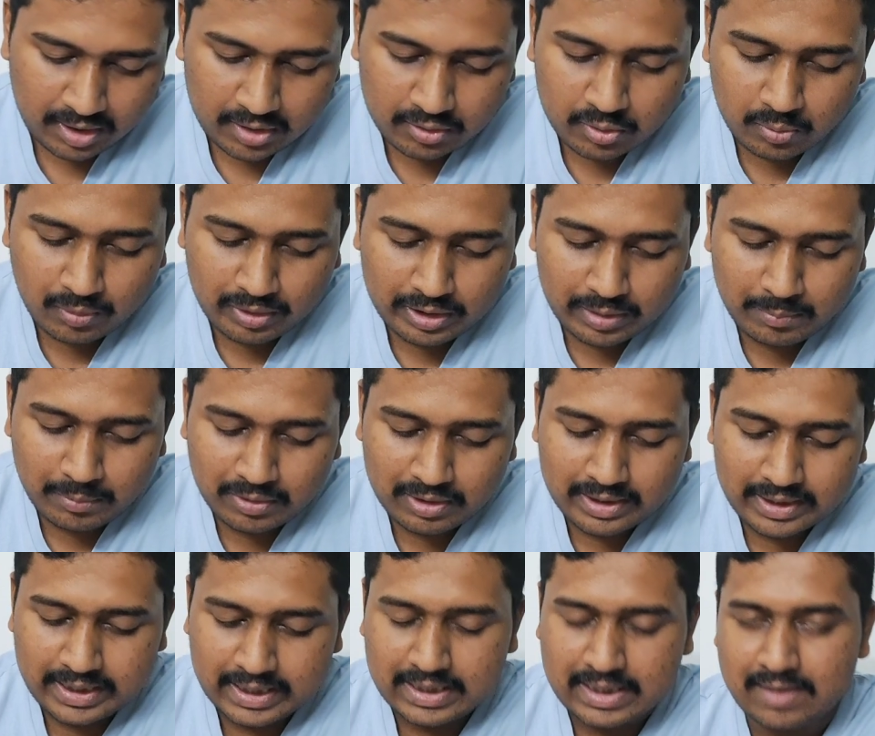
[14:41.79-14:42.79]
So what
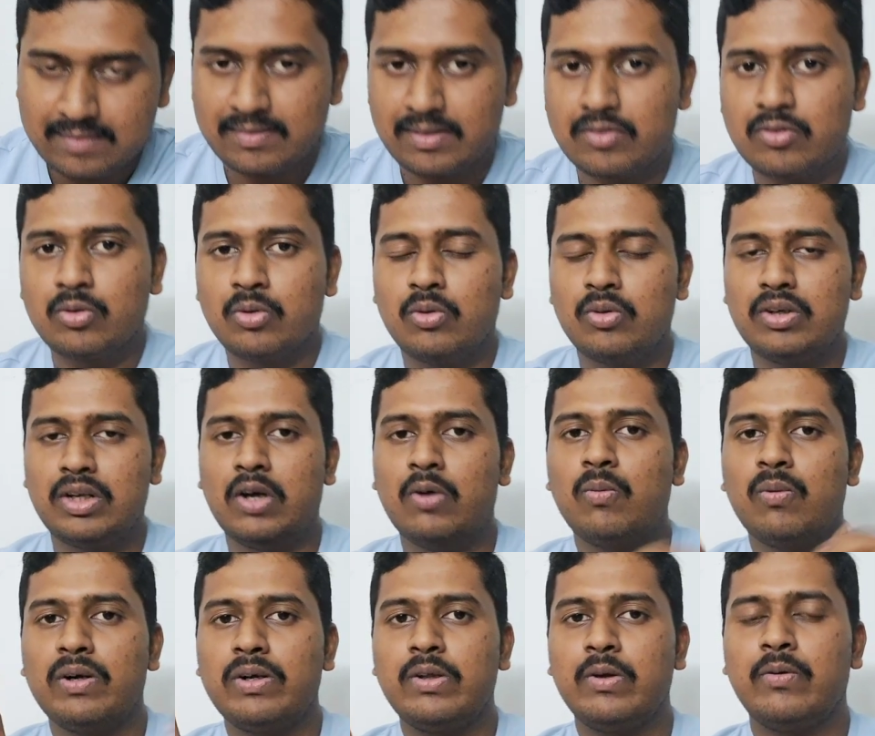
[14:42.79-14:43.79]
about correct answer? So now
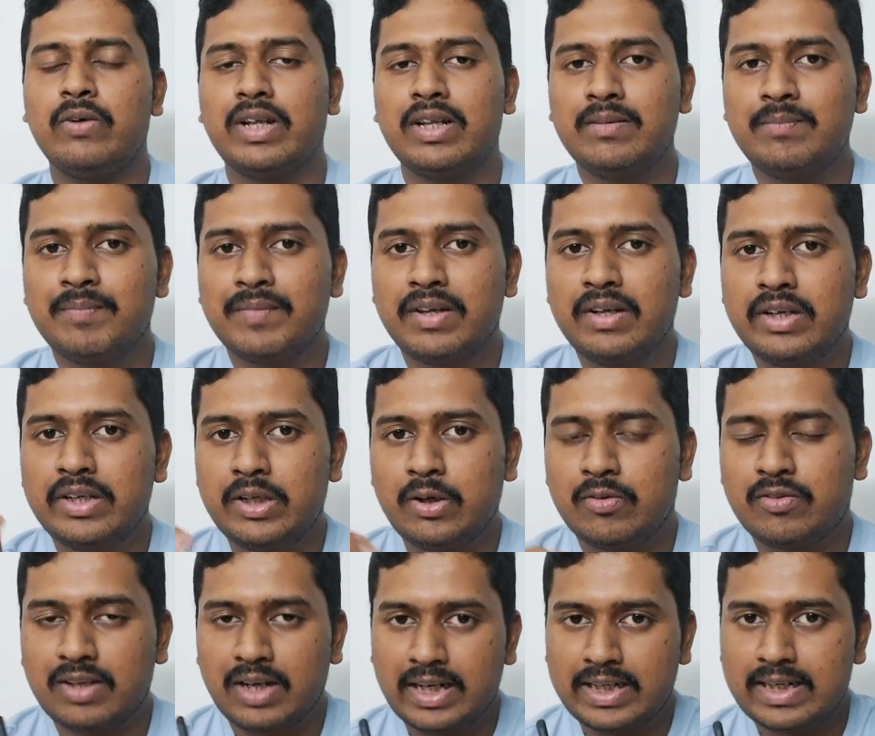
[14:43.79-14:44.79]
what you have done? You
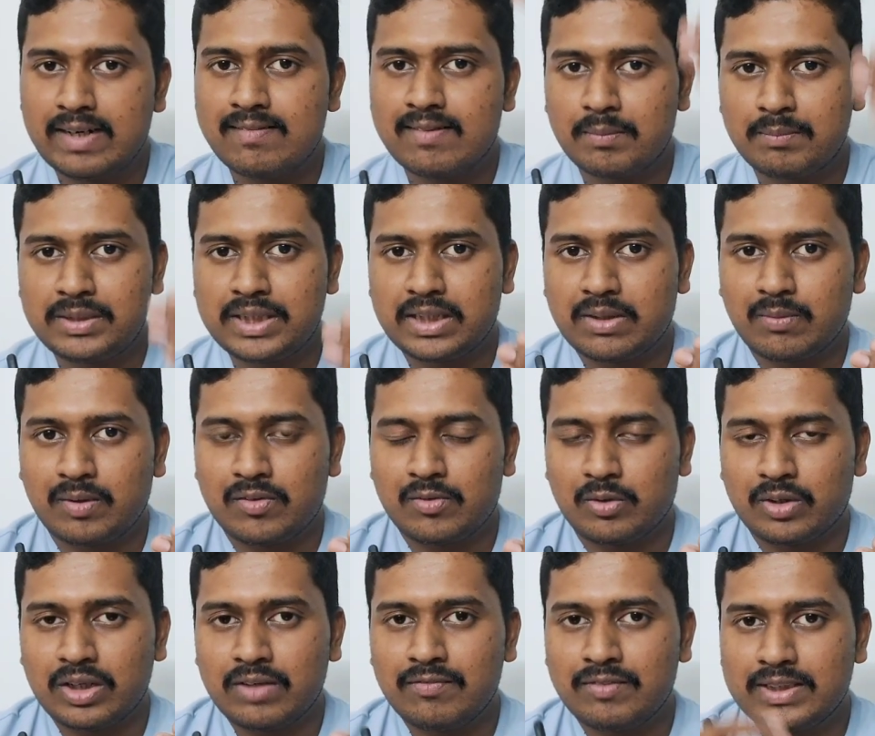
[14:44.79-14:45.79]
have selected subject wise,
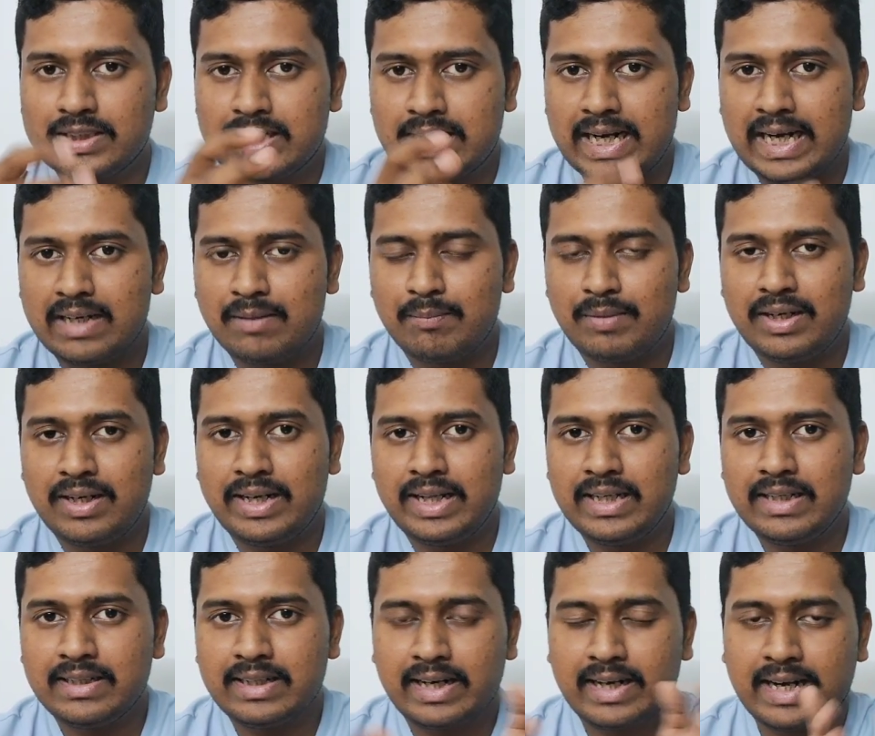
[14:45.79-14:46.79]
okay? First rank
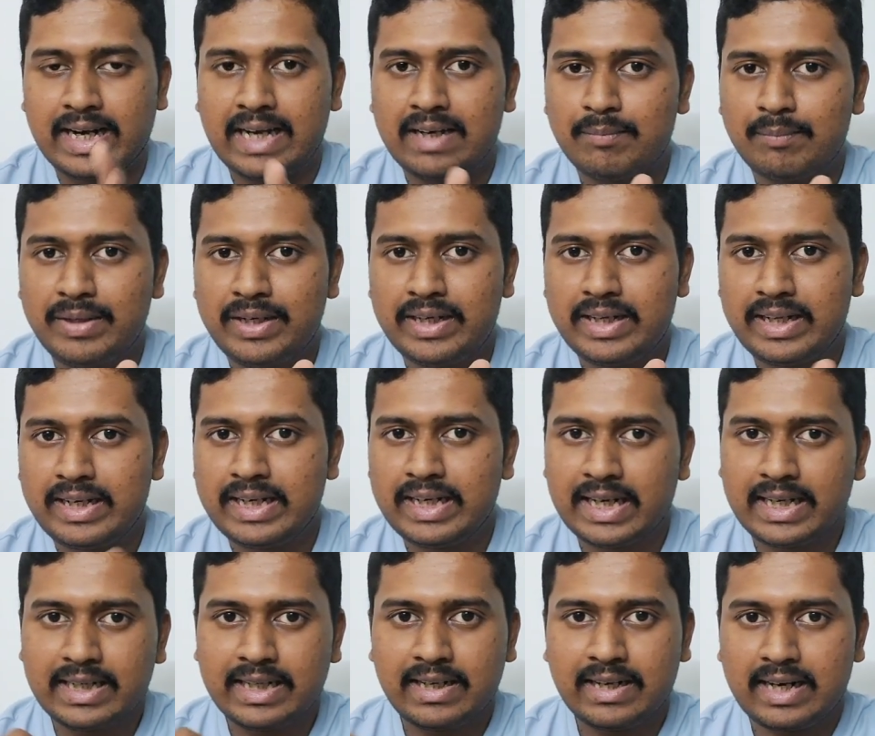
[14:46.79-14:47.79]
building, then rank
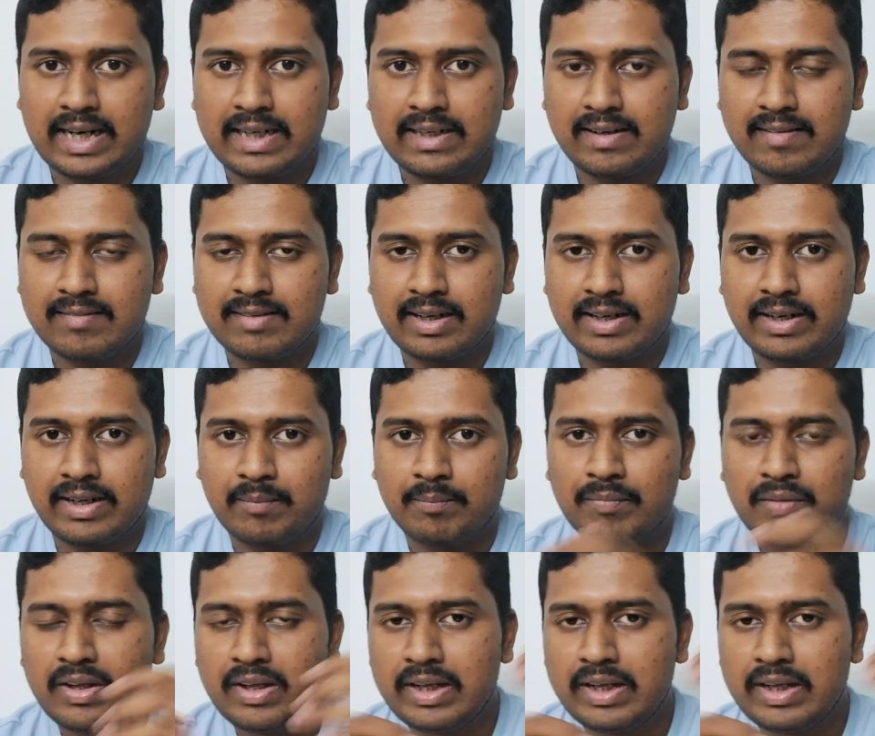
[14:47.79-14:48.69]
maintaining, and then rank deciding.